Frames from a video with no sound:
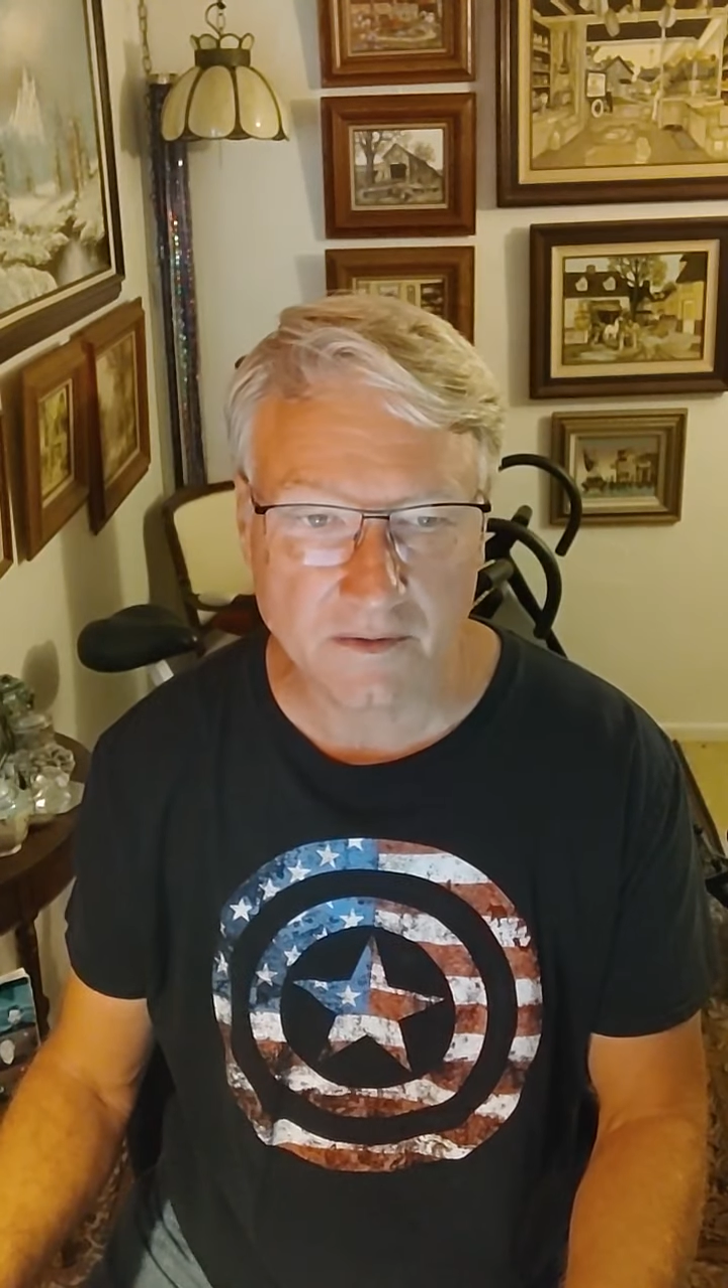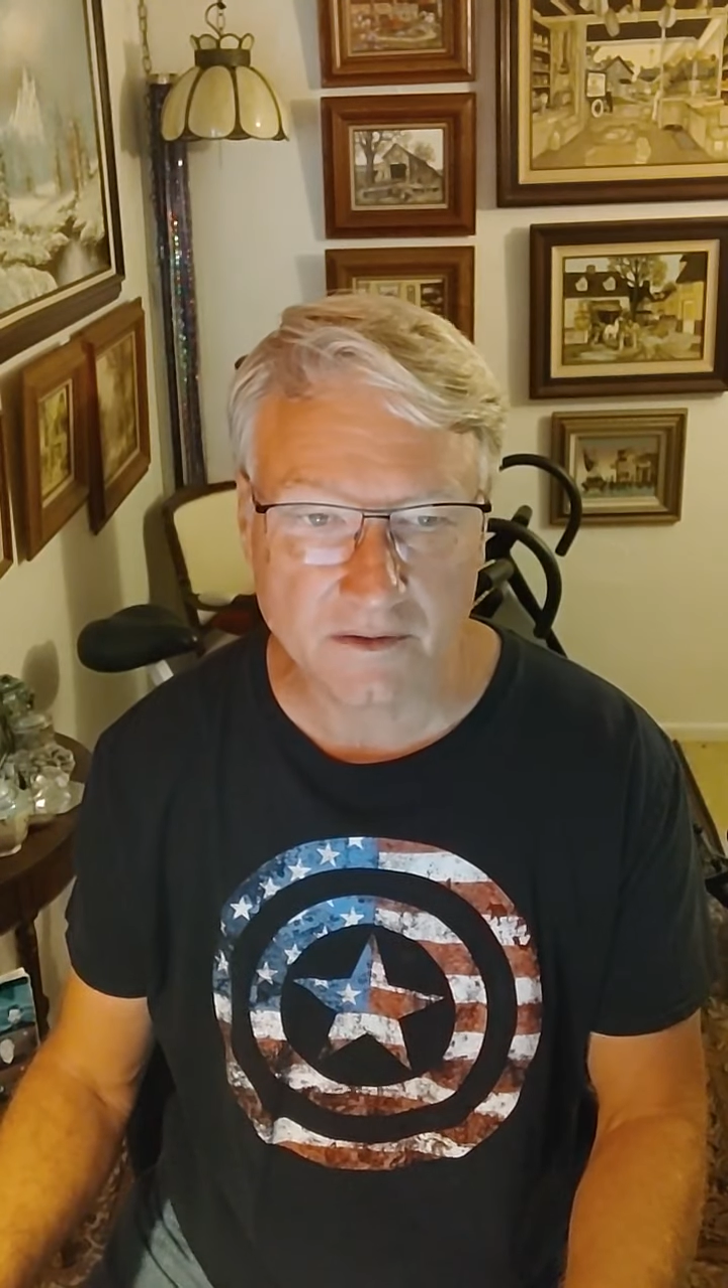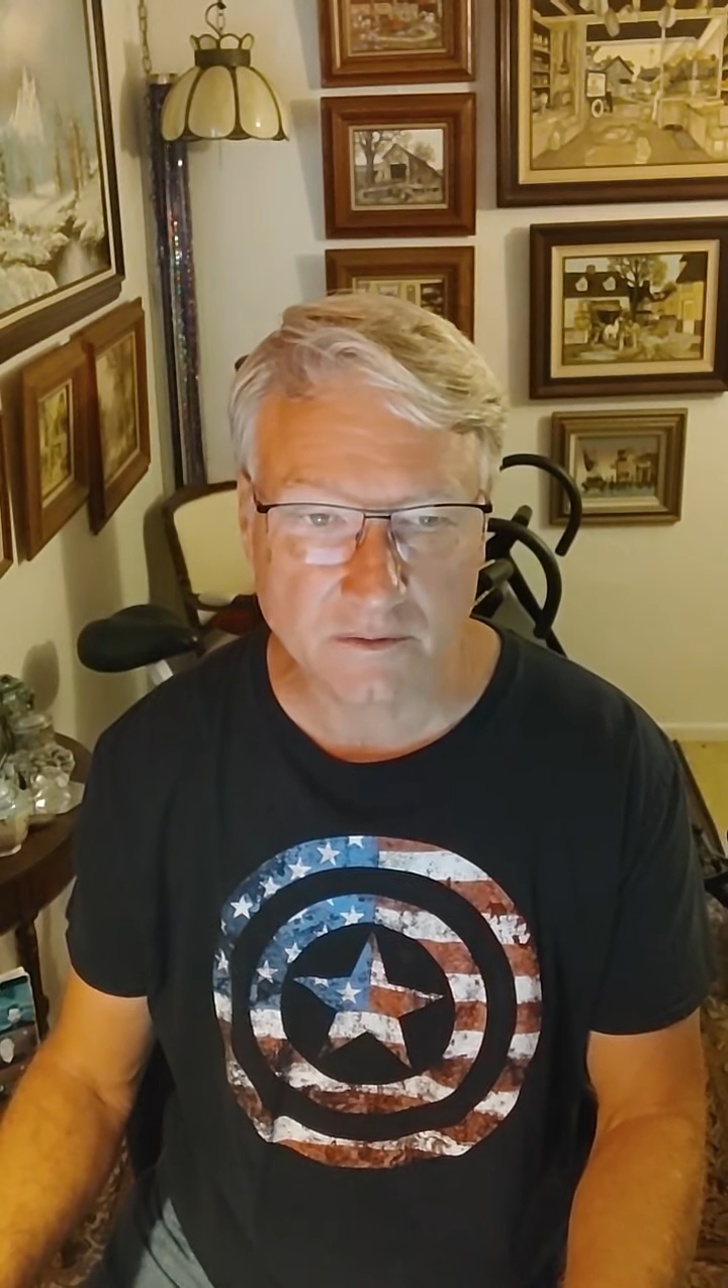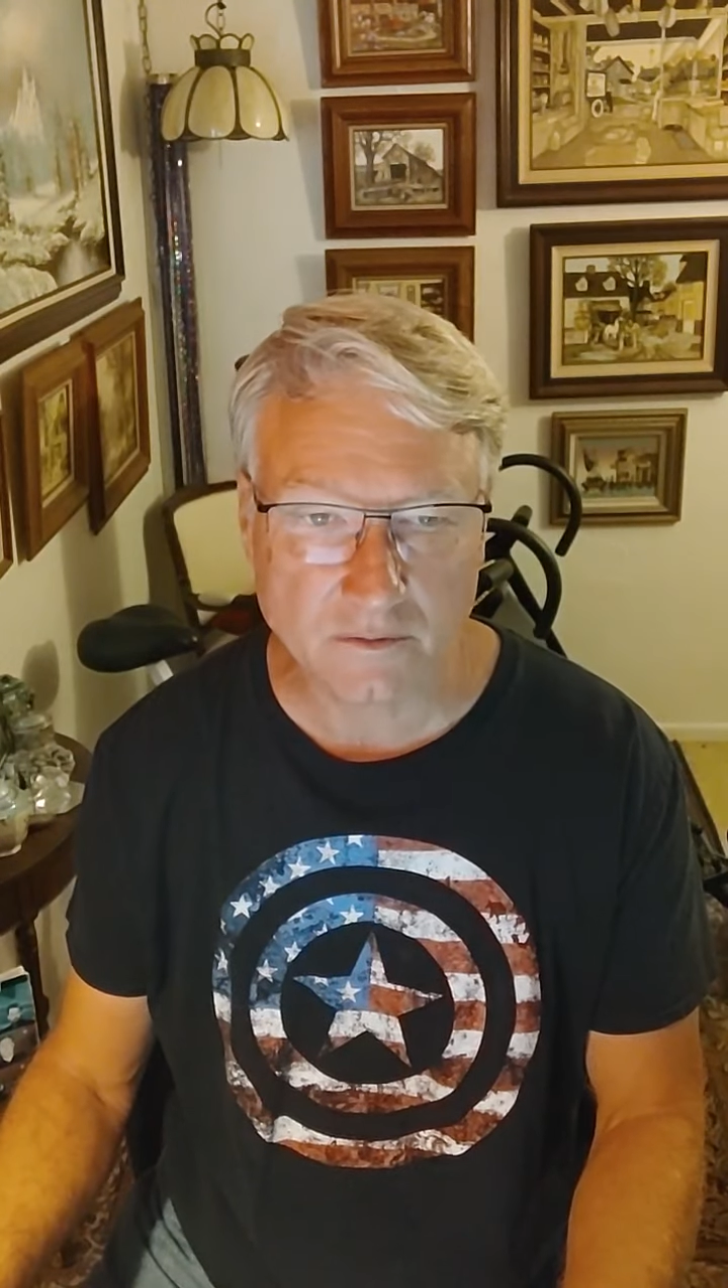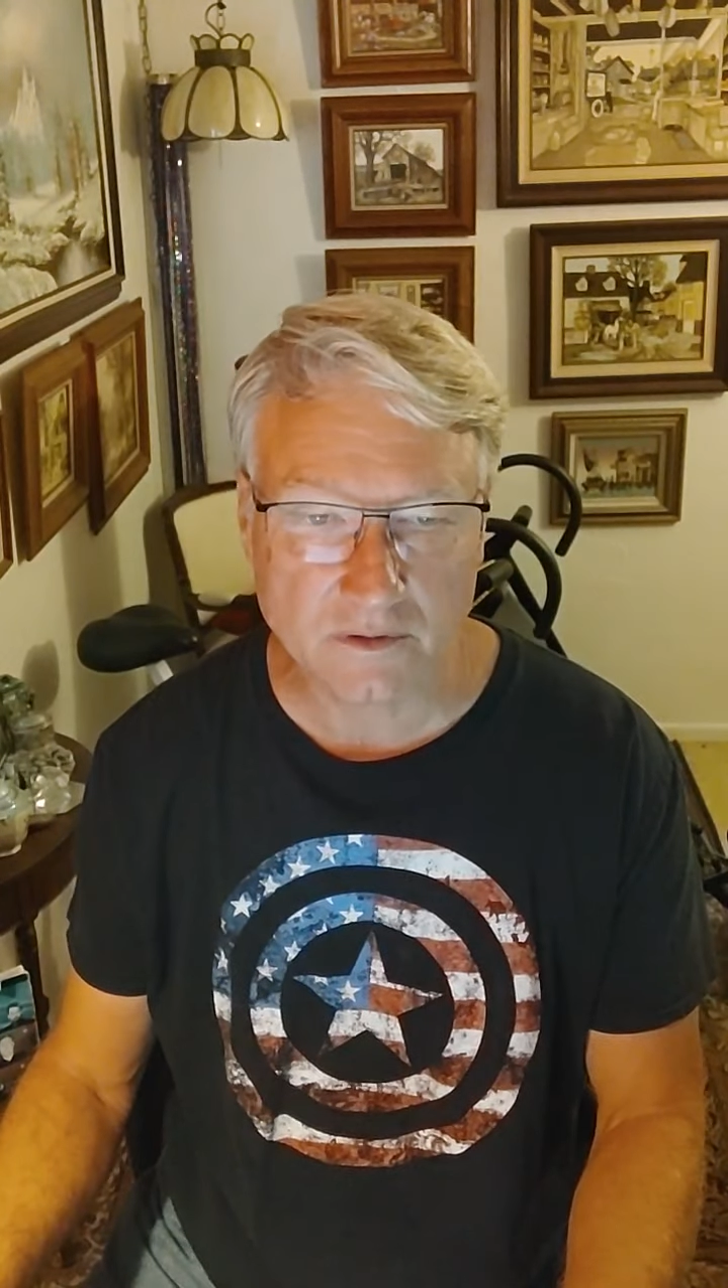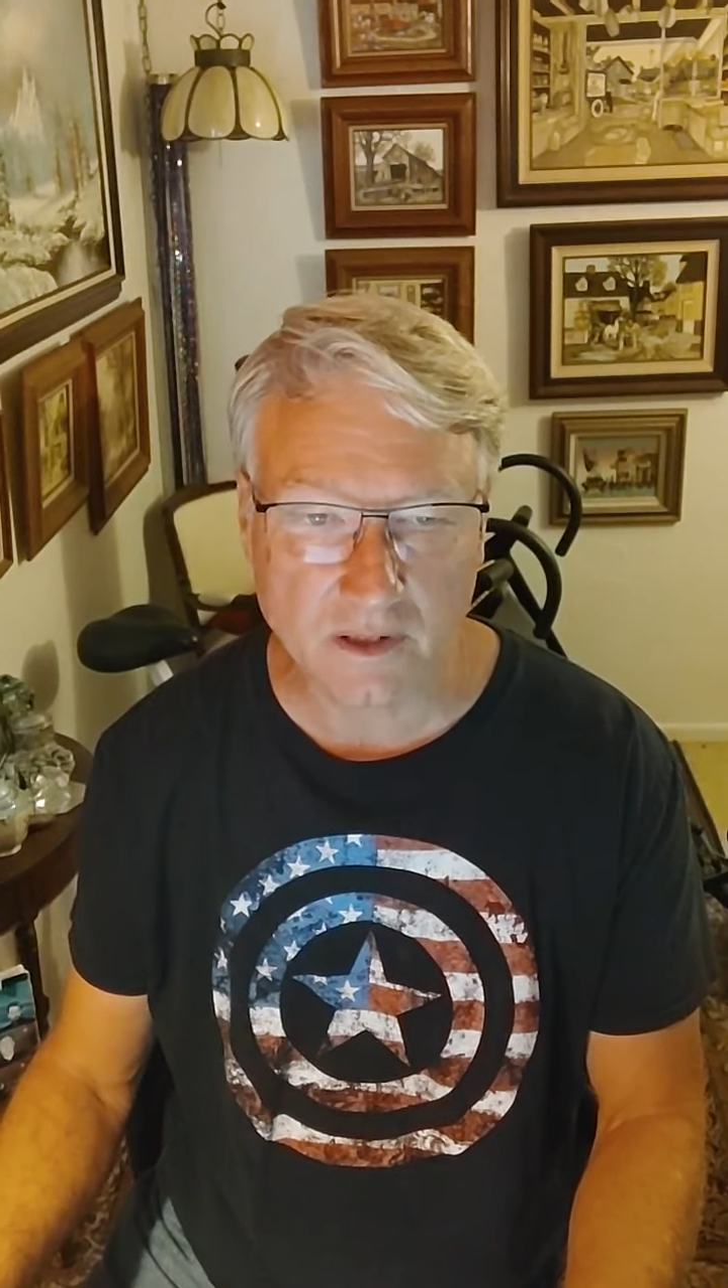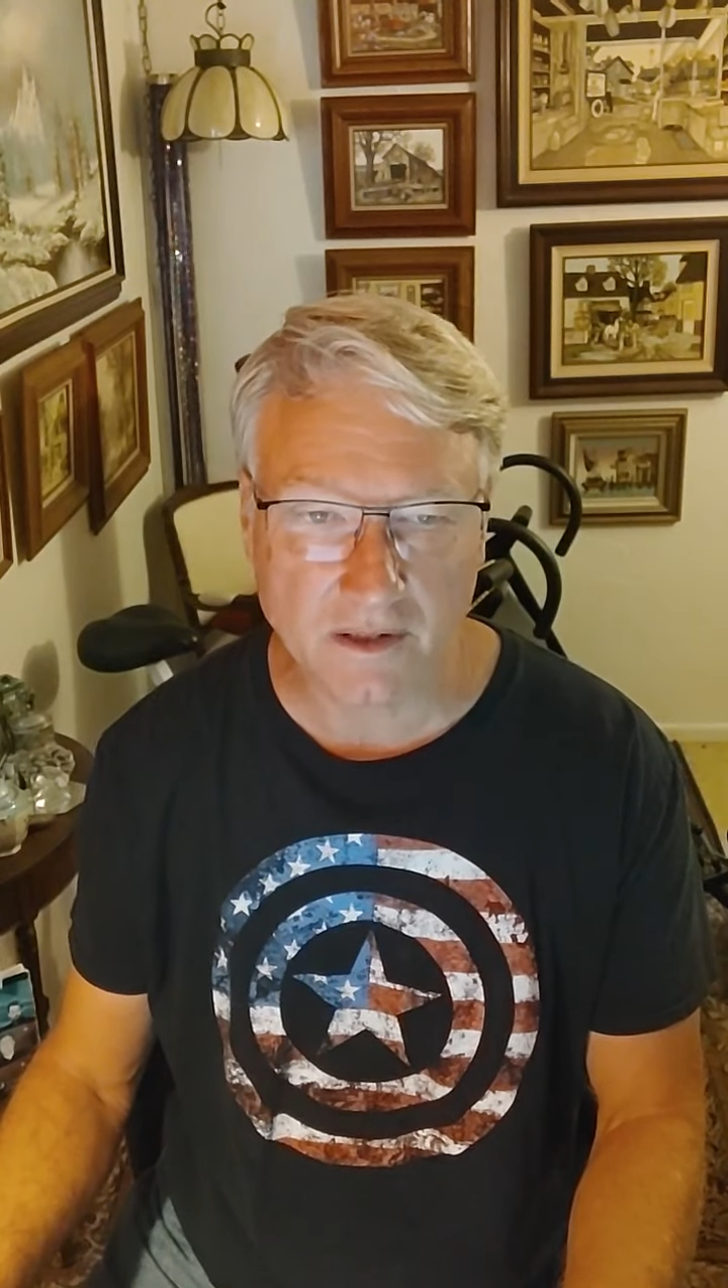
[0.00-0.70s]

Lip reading: and this is